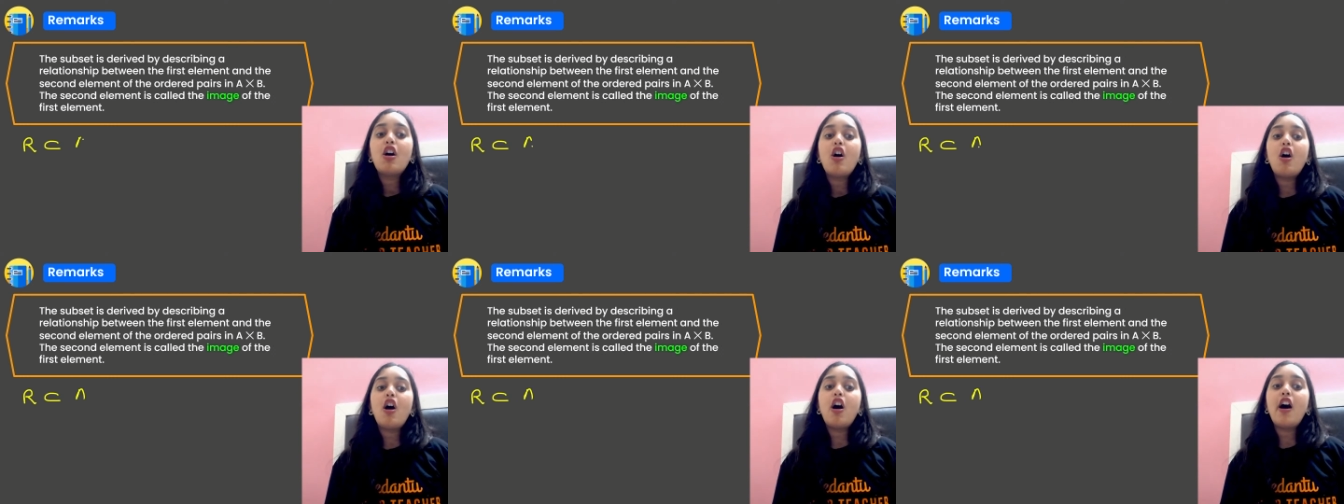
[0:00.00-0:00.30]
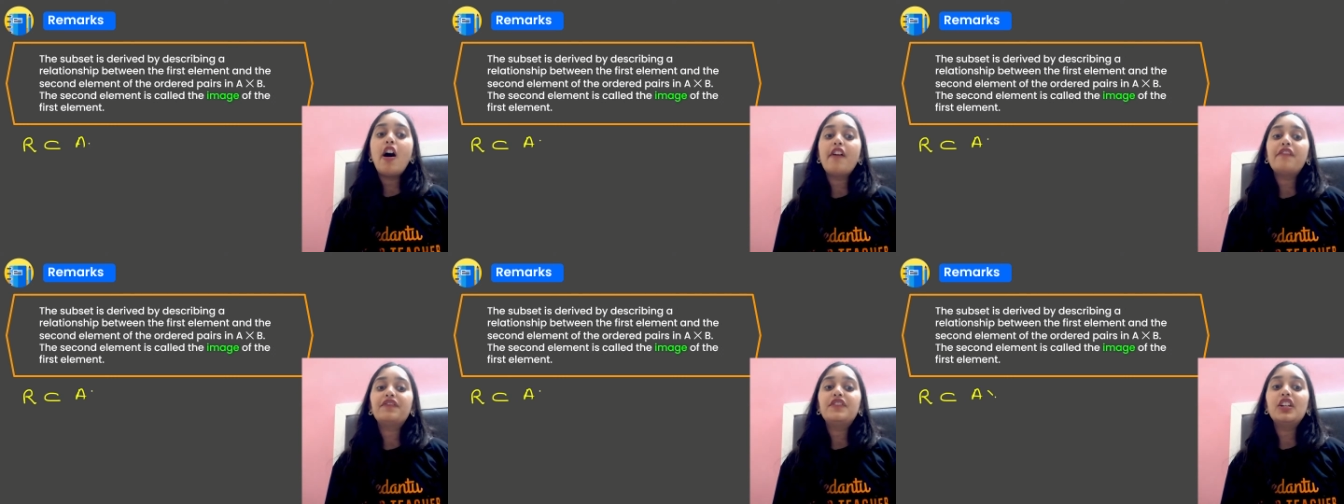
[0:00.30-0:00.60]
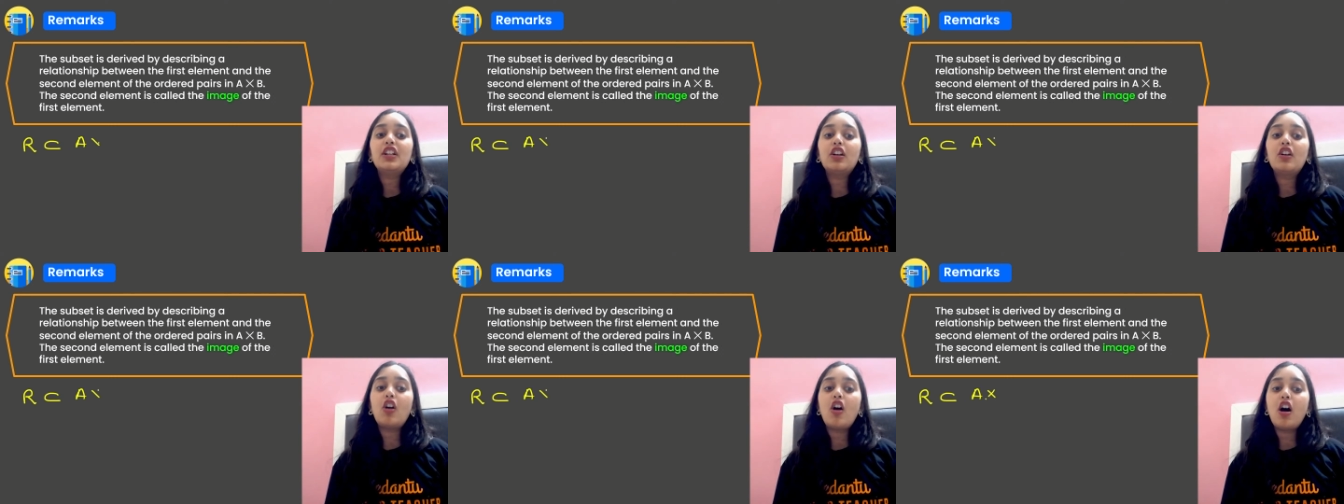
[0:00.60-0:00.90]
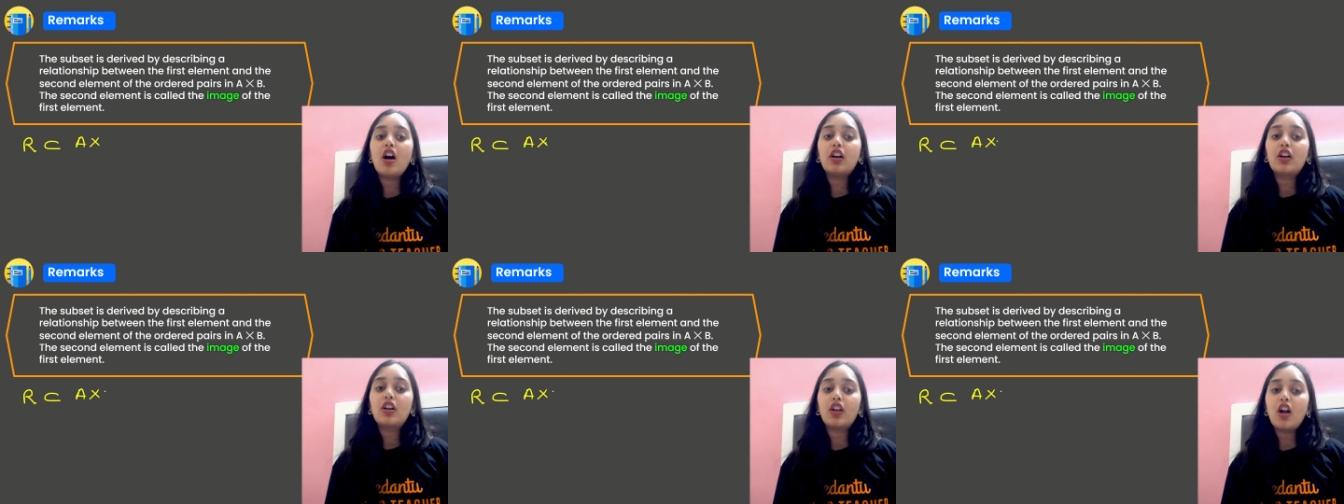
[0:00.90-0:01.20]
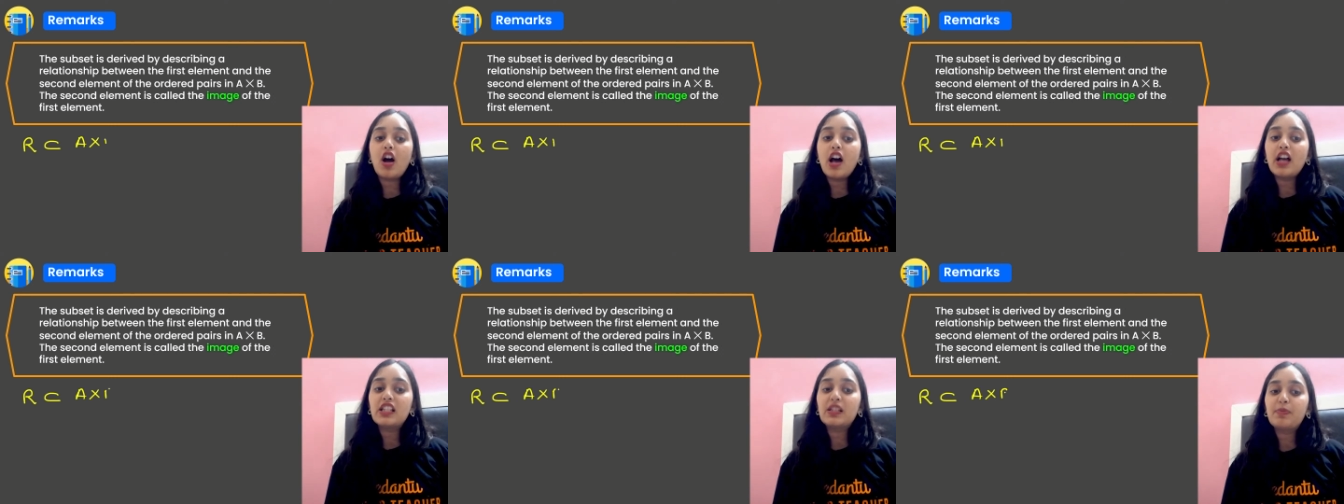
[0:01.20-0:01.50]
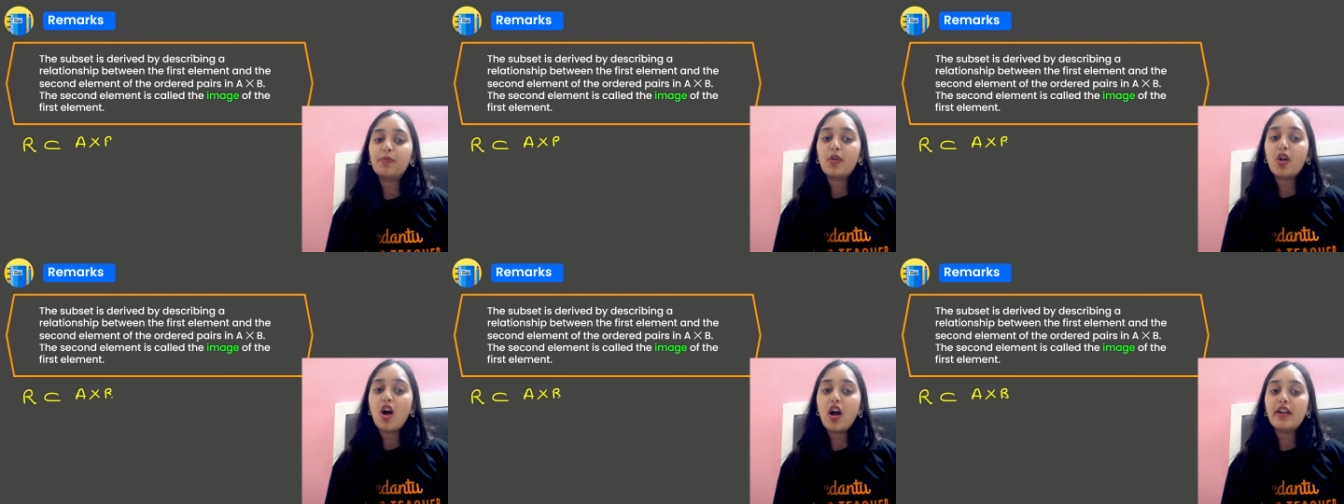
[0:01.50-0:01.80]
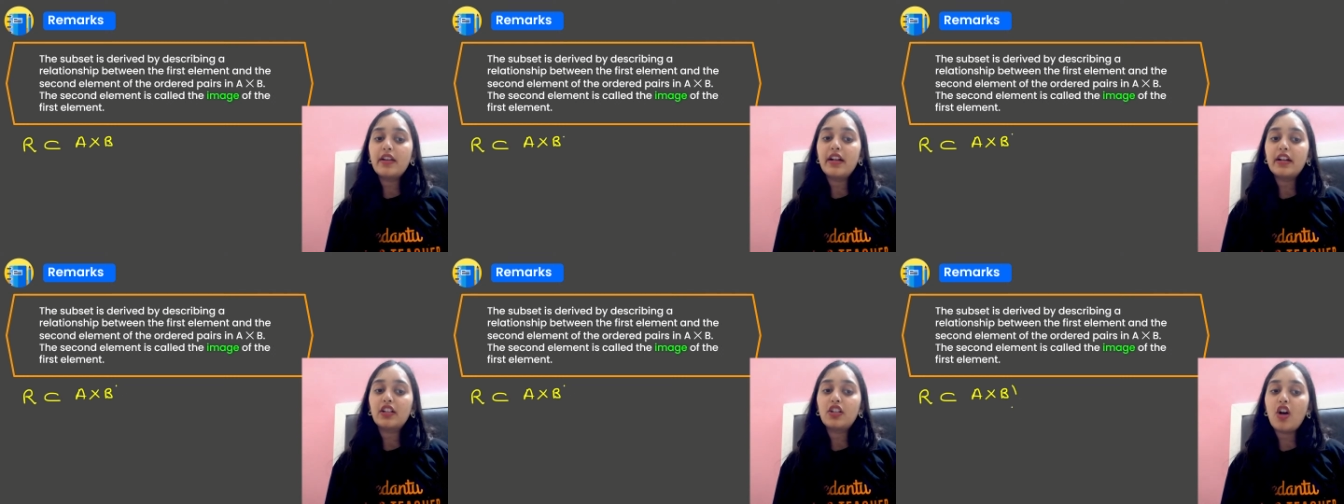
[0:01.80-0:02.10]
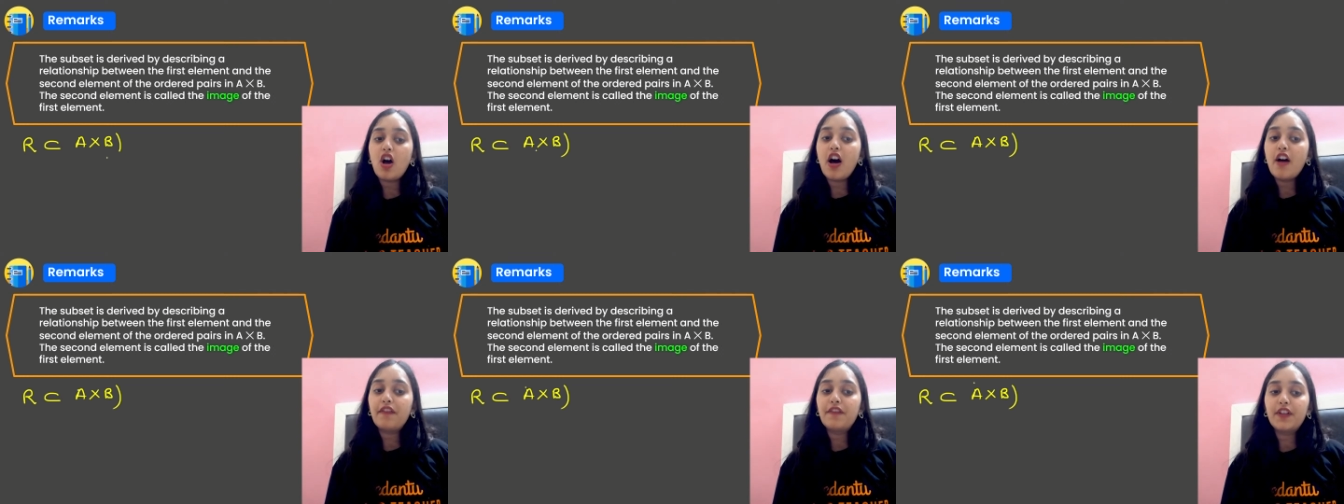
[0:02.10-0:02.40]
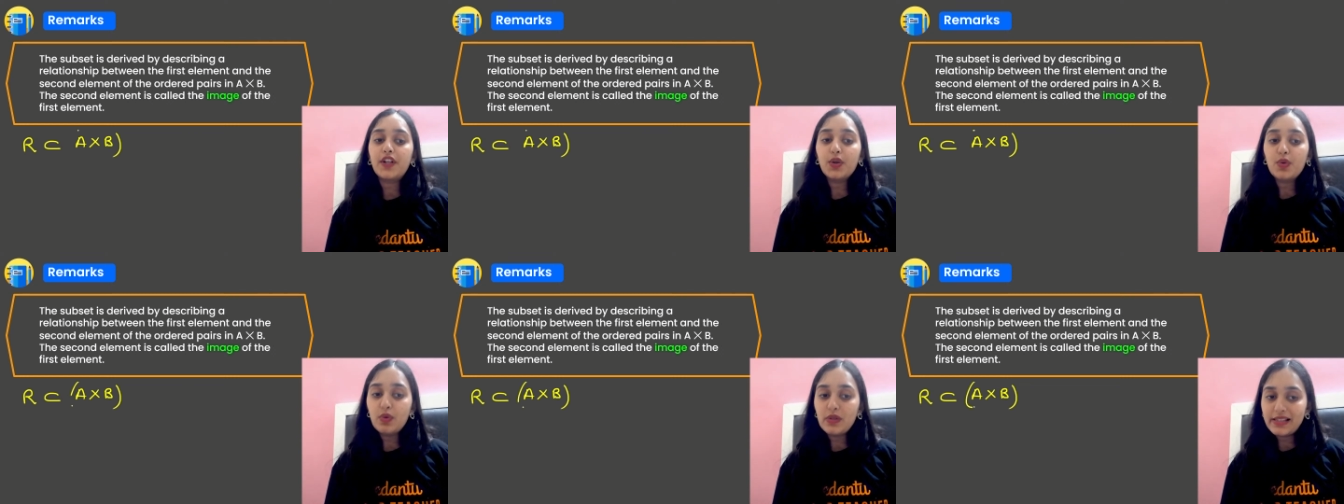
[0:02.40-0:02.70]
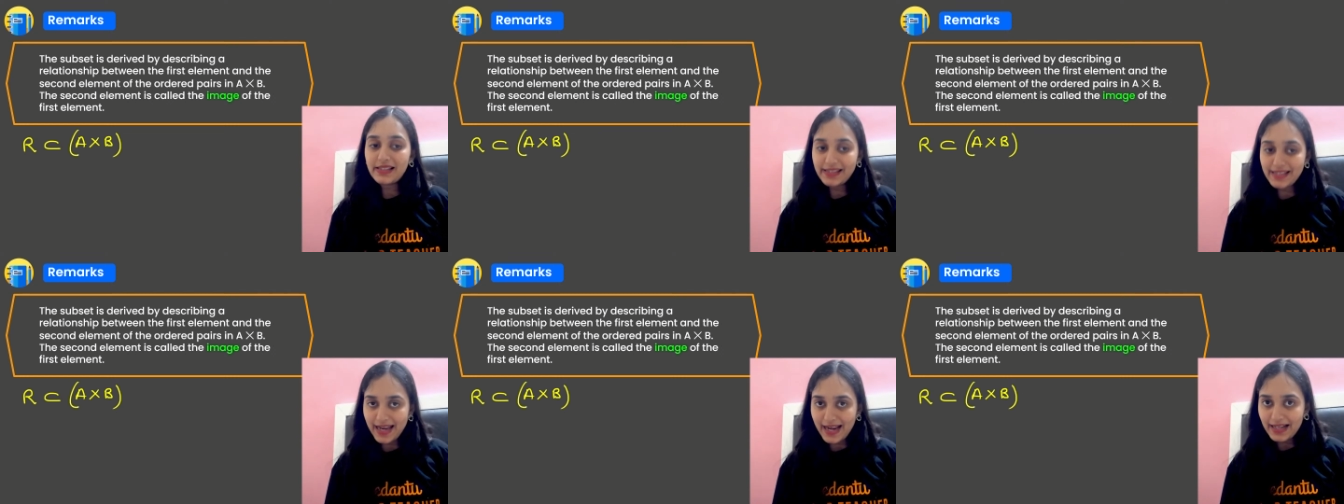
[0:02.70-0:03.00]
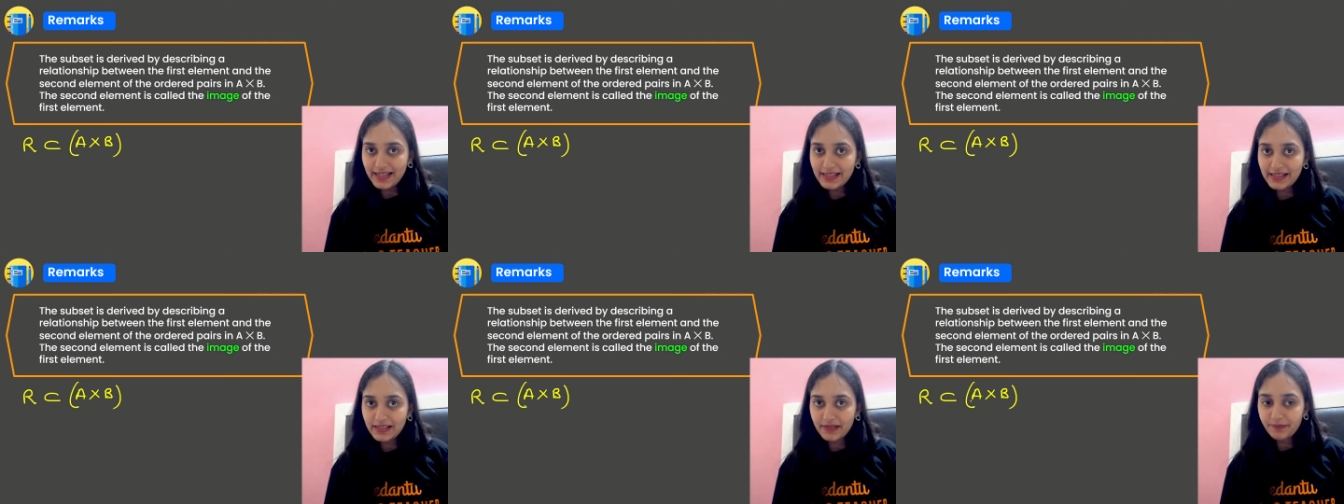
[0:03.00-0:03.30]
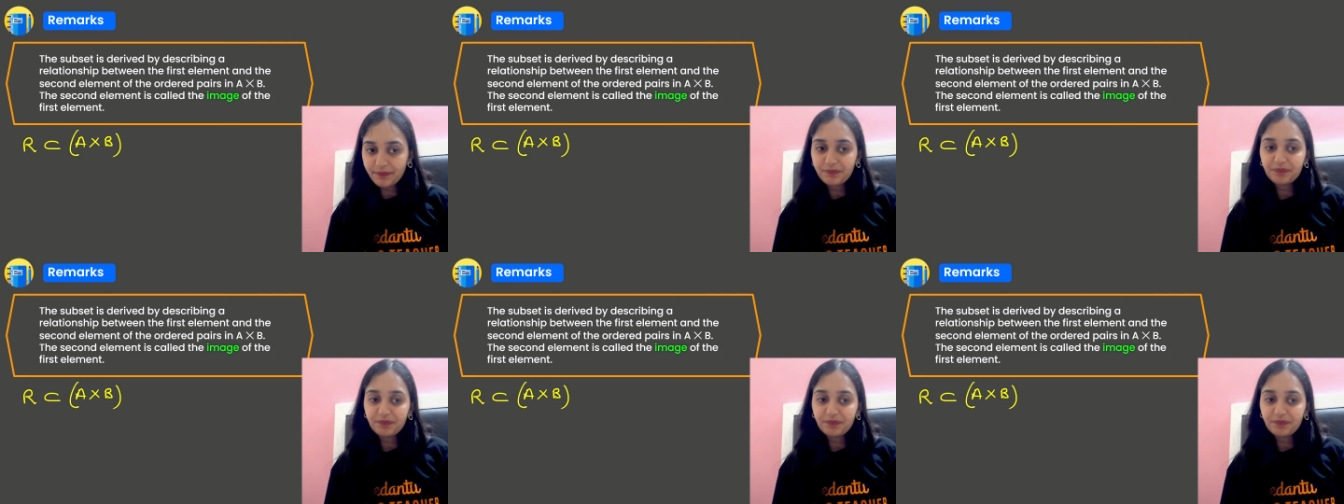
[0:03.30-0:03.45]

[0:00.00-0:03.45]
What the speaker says: of the cross product of two sets.